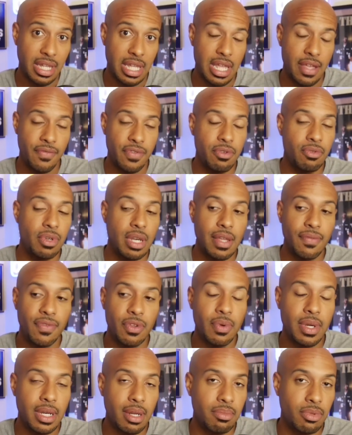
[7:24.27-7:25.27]
if
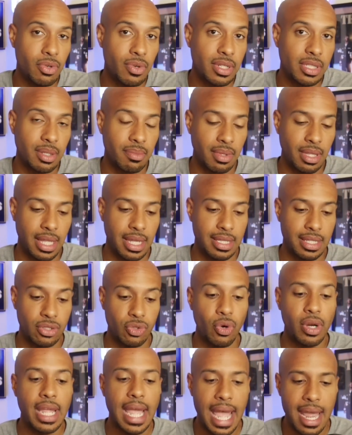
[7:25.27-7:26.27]
you end up doing something like this,
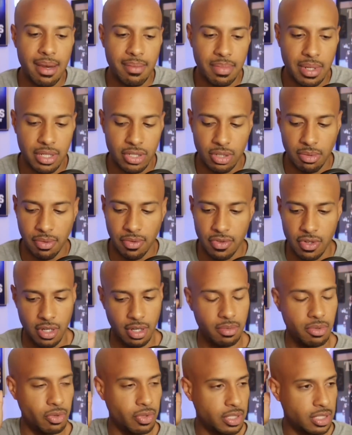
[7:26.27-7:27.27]
or can be in trouble if you
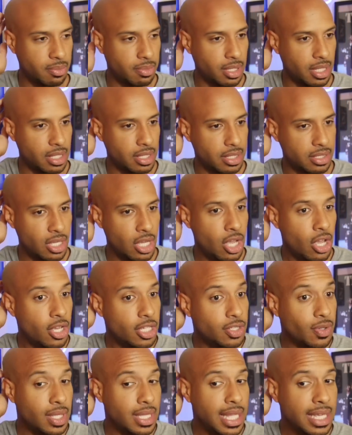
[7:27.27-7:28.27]
end up doing something like this.
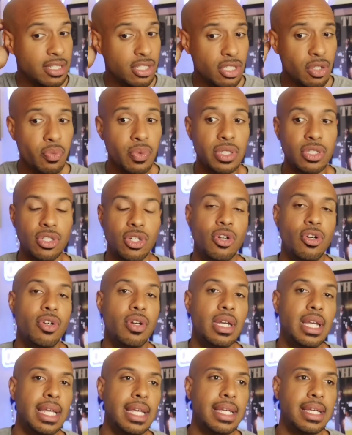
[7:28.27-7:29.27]
So unless the
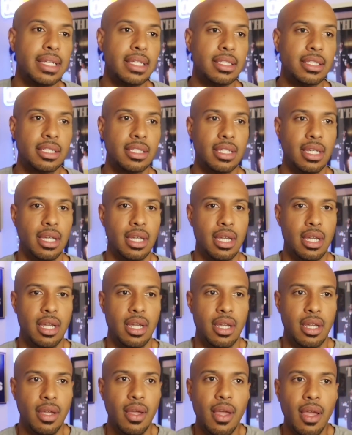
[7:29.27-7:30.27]
return is
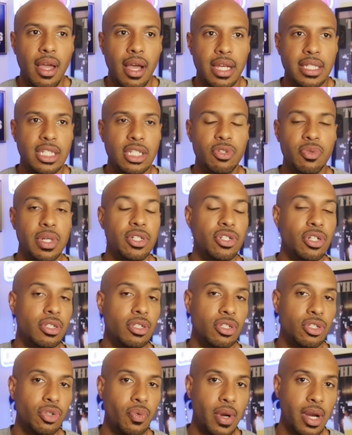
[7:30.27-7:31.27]
a
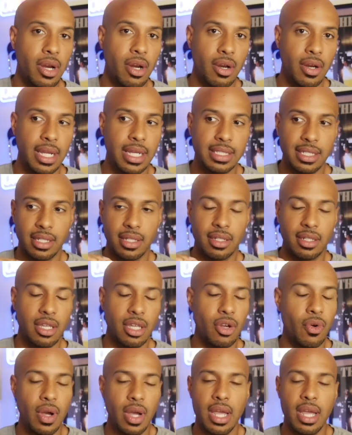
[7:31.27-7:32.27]
situation to where it's a,
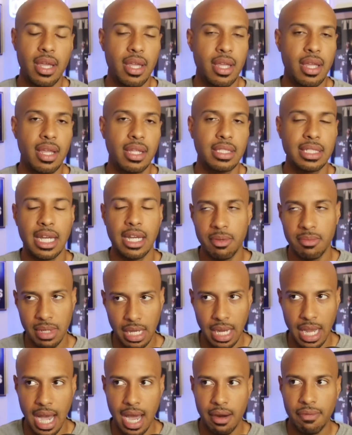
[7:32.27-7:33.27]
you know, it's not going to be
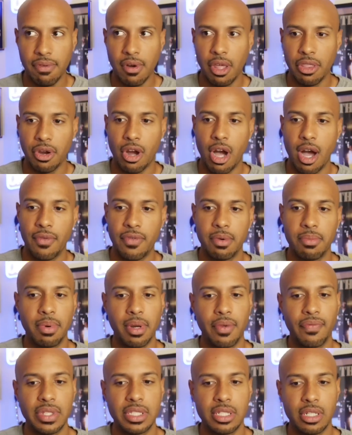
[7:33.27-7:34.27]
a godfather offer,
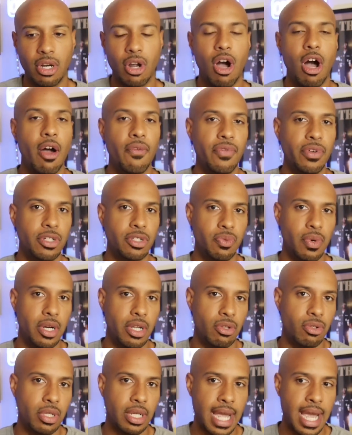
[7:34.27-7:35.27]
but if it's an offer to where
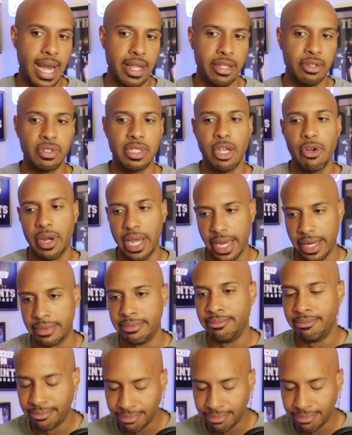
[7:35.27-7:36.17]
you look at it and you say, okay,